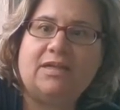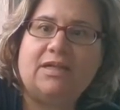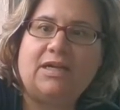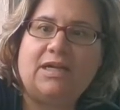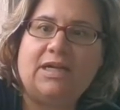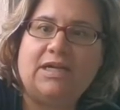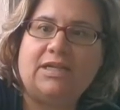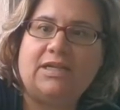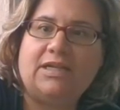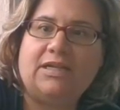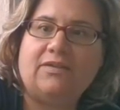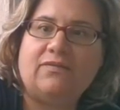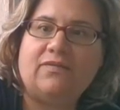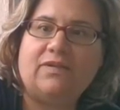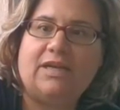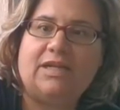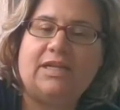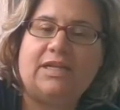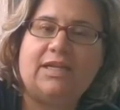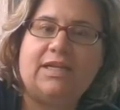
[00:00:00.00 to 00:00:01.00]
I love
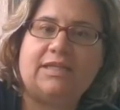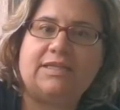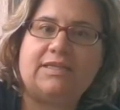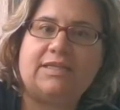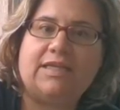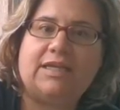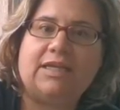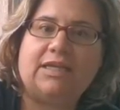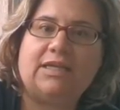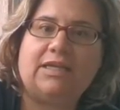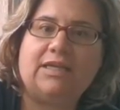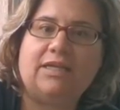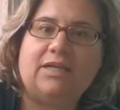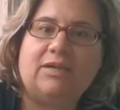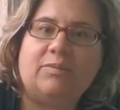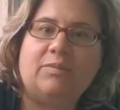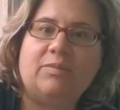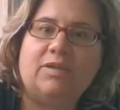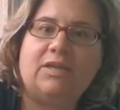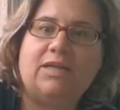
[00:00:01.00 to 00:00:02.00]
collecting
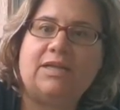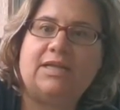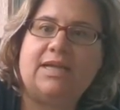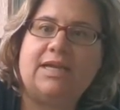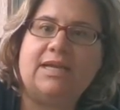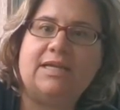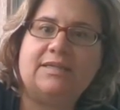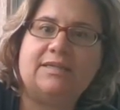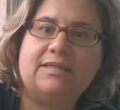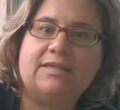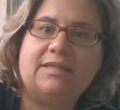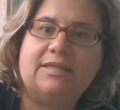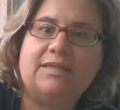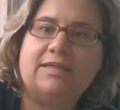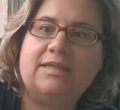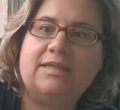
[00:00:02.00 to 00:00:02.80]
milk glass.